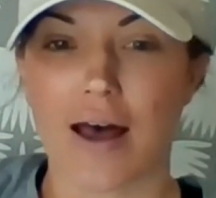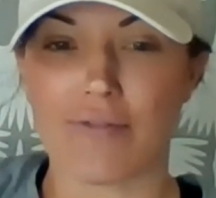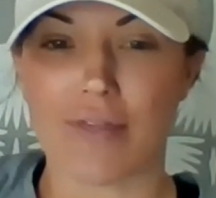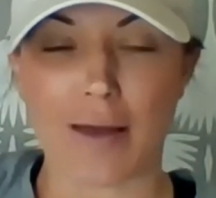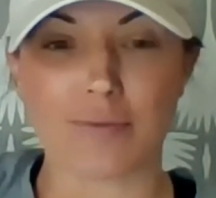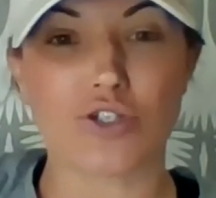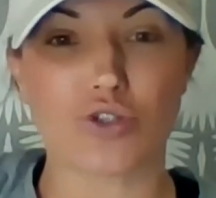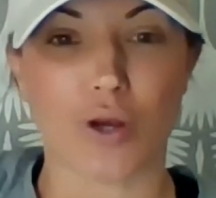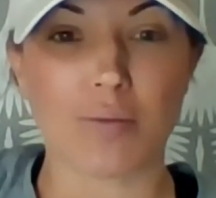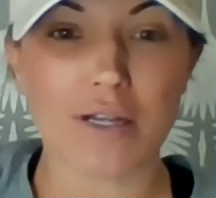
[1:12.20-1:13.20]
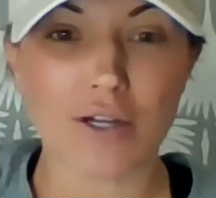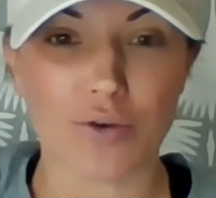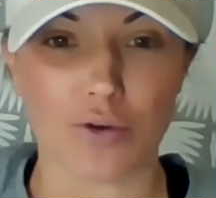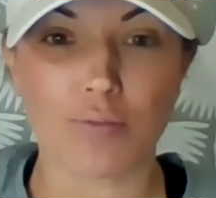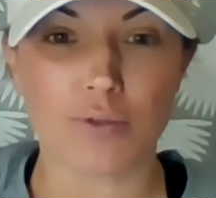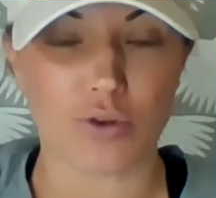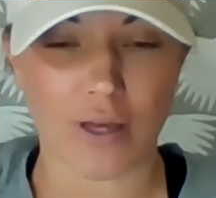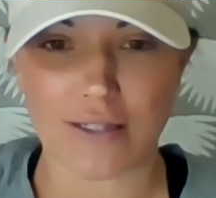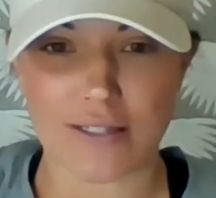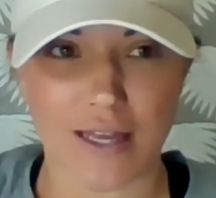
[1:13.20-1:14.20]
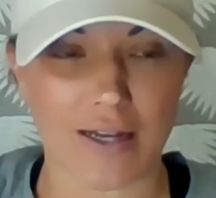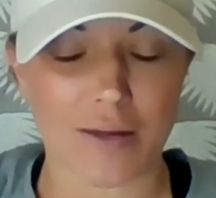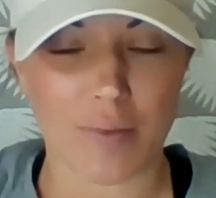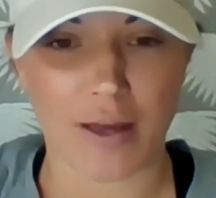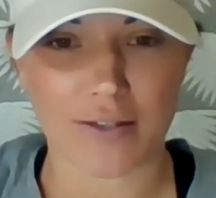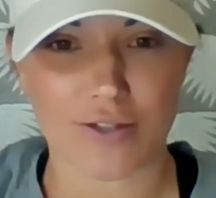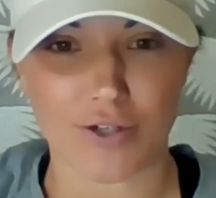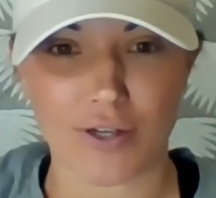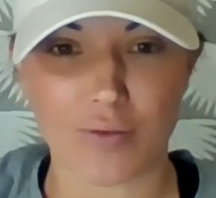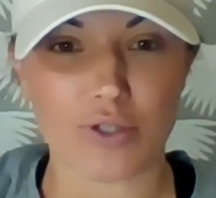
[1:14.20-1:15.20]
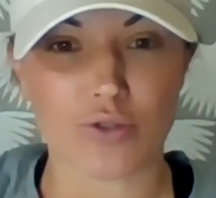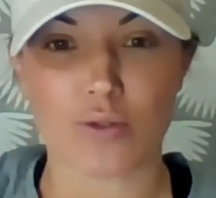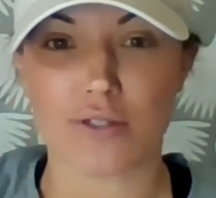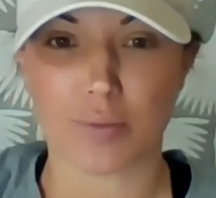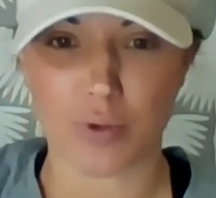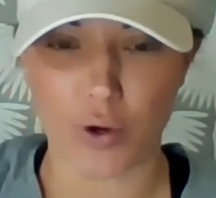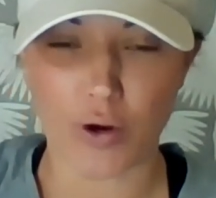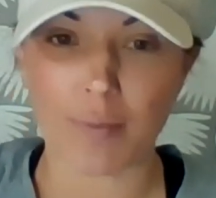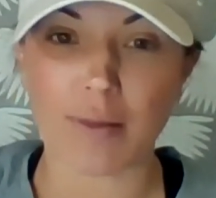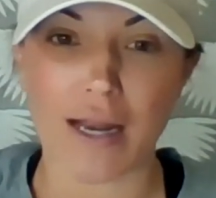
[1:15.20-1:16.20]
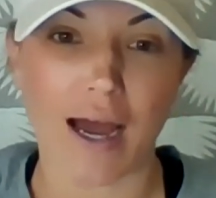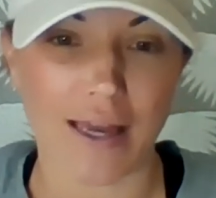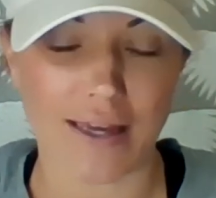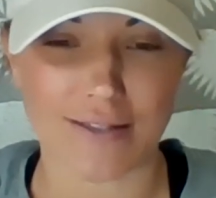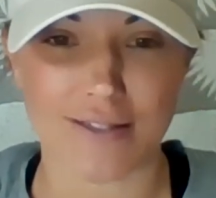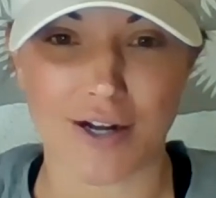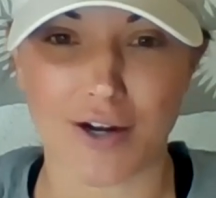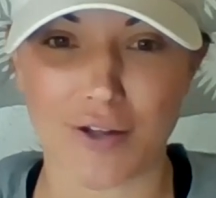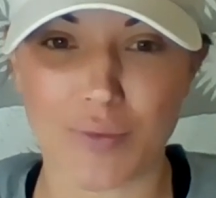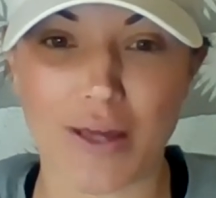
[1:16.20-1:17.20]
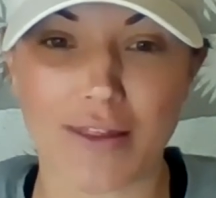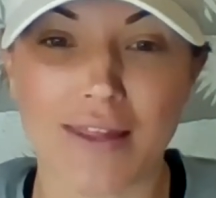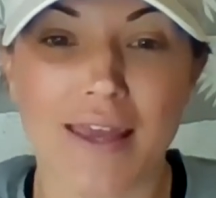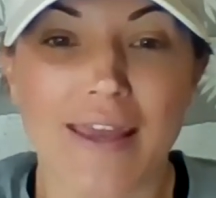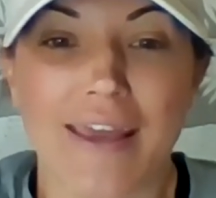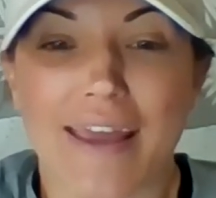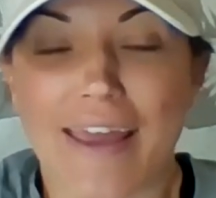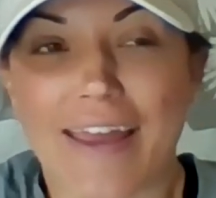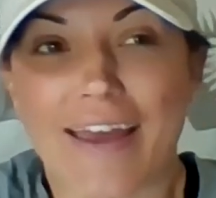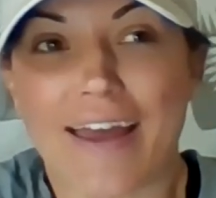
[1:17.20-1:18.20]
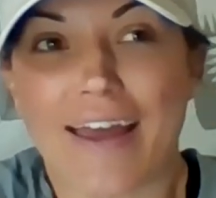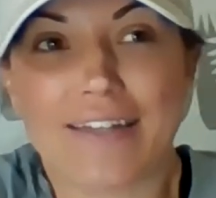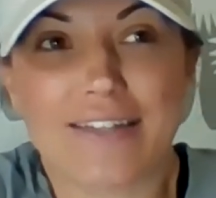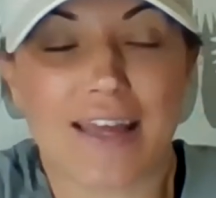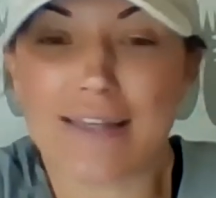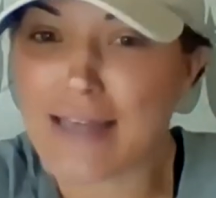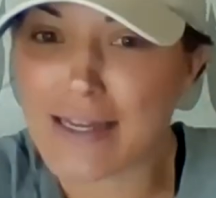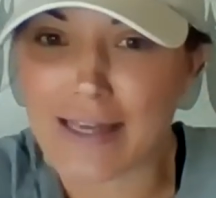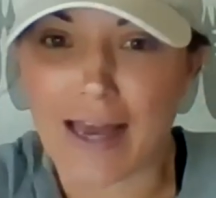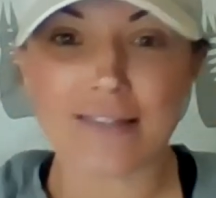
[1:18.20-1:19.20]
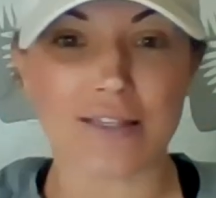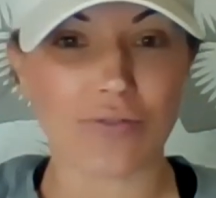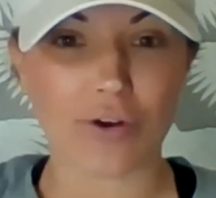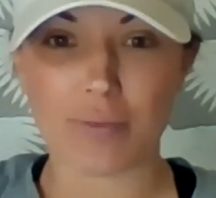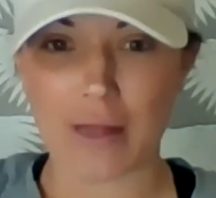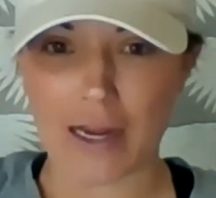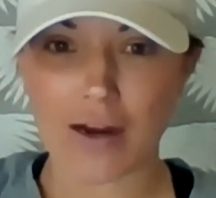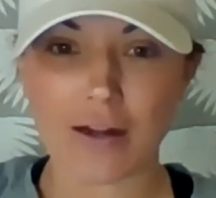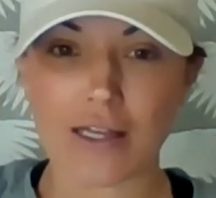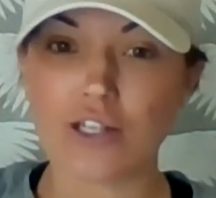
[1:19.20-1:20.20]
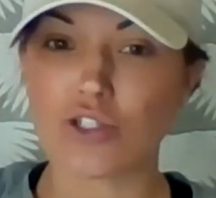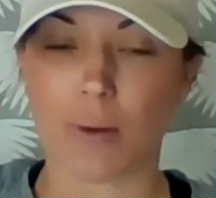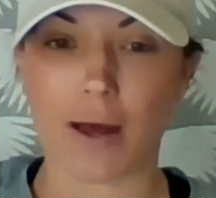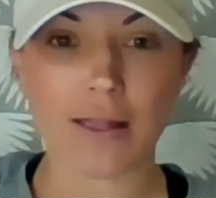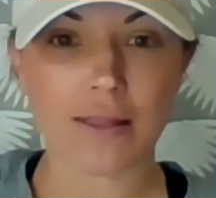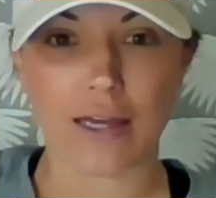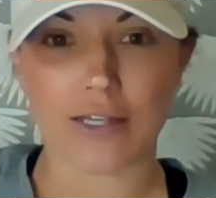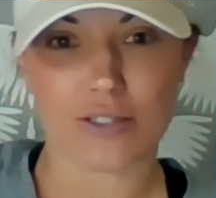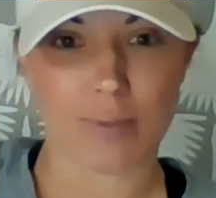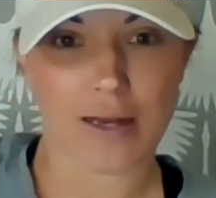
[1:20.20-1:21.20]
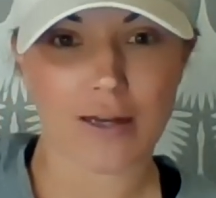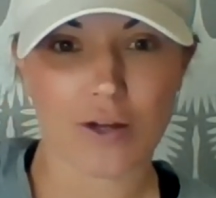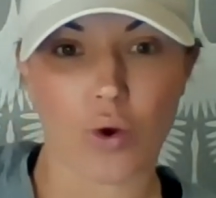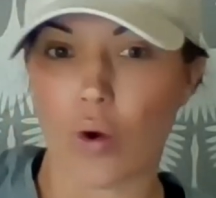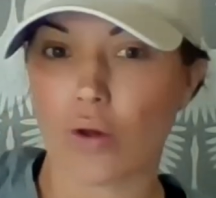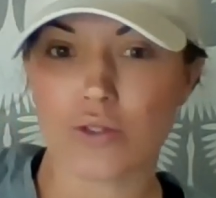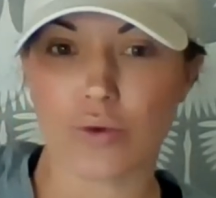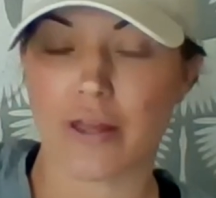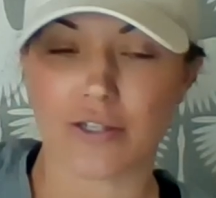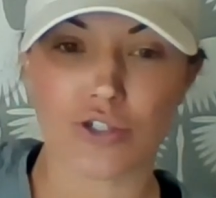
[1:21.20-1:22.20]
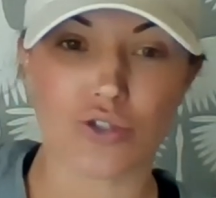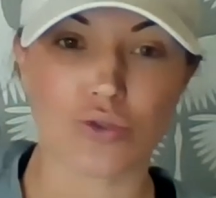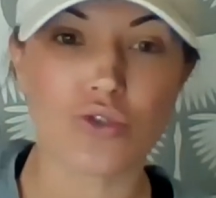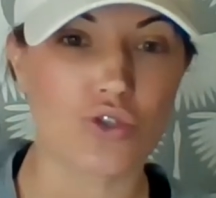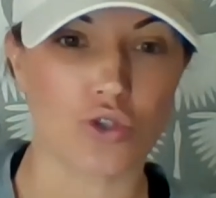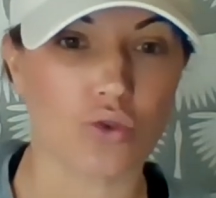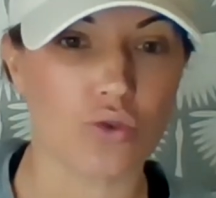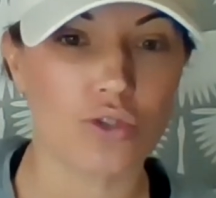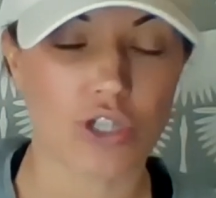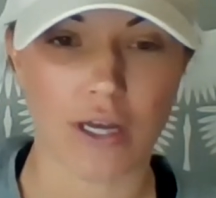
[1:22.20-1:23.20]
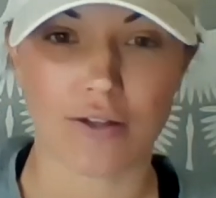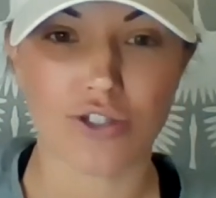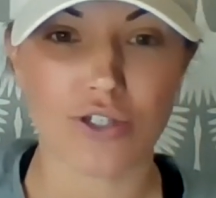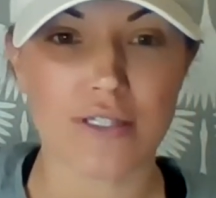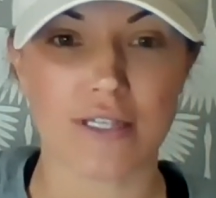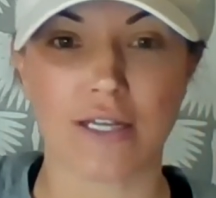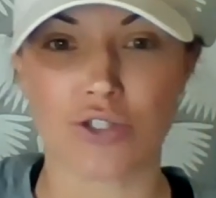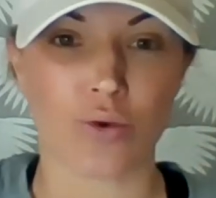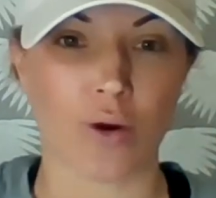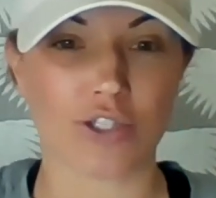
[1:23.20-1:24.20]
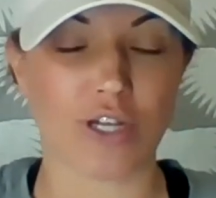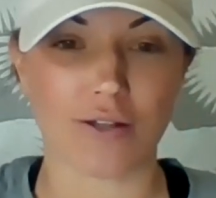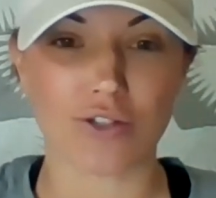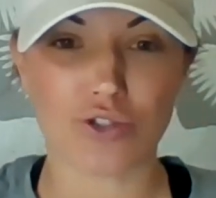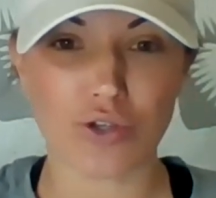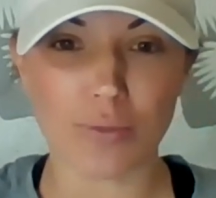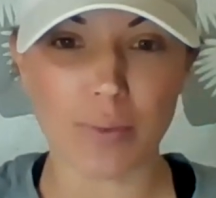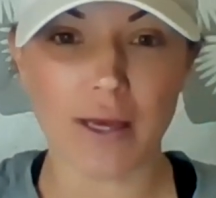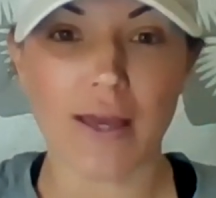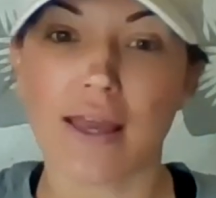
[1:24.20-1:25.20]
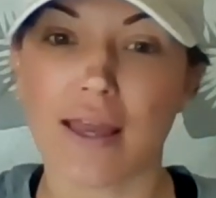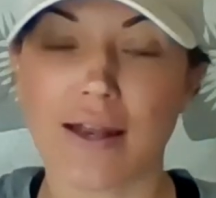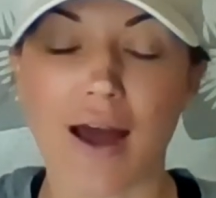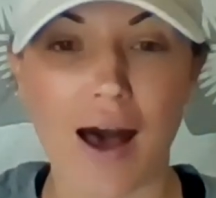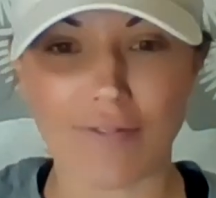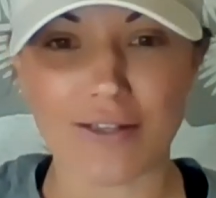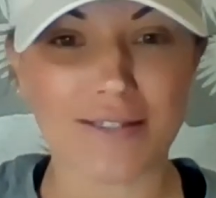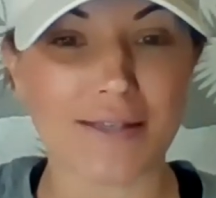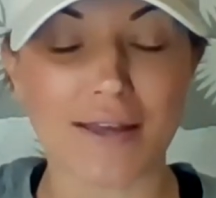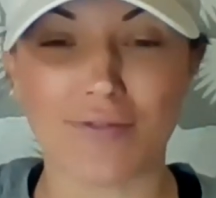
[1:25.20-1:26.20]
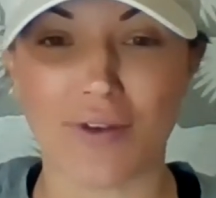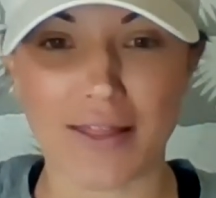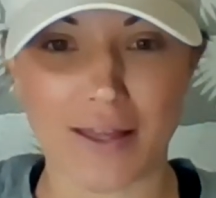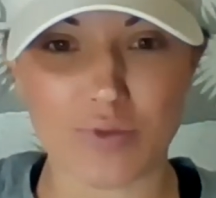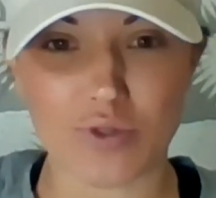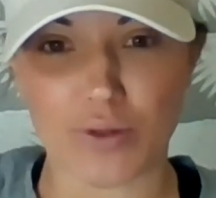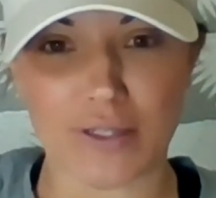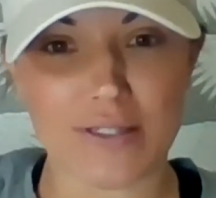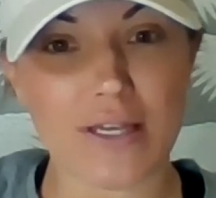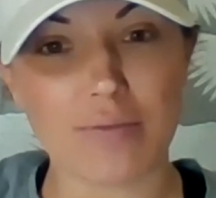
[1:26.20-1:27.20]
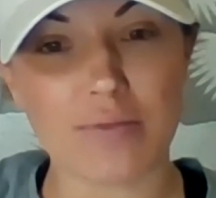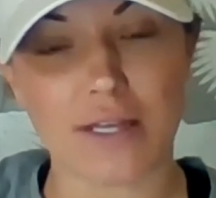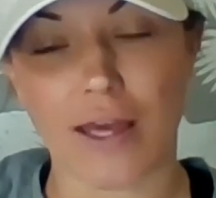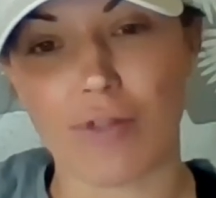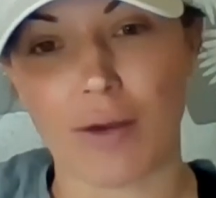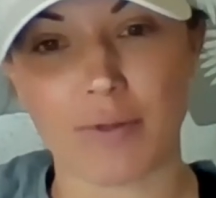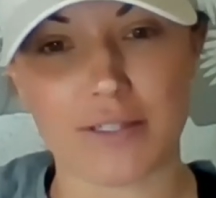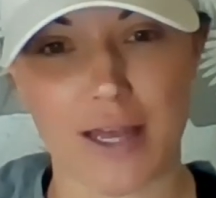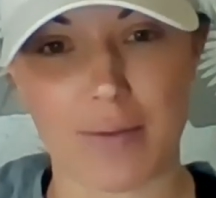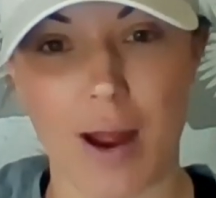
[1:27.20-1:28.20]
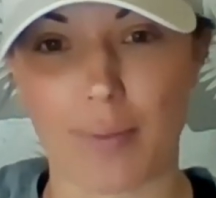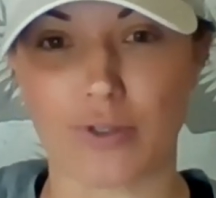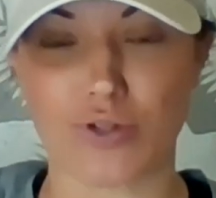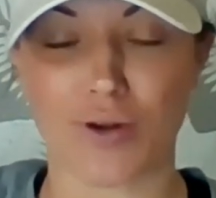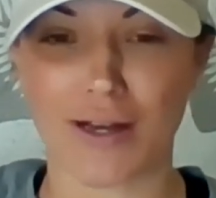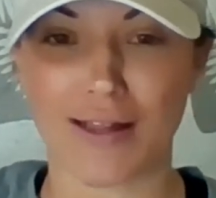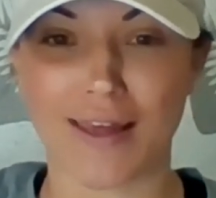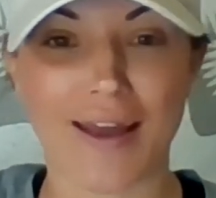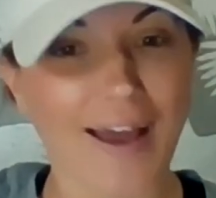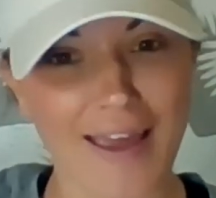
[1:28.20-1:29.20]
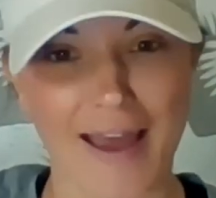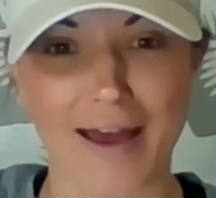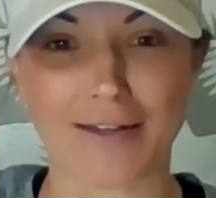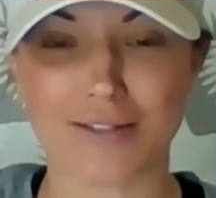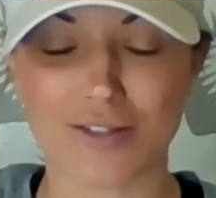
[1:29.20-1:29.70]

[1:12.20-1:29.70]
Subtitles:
of them to join me in a group doing Insanity Max 30, which was the program that I had started with. And they said yes. And from there, each month, I just made it a goal to introduce new challengers into our challenge group and obviously invite them to the team to give them the same opportunity that I had.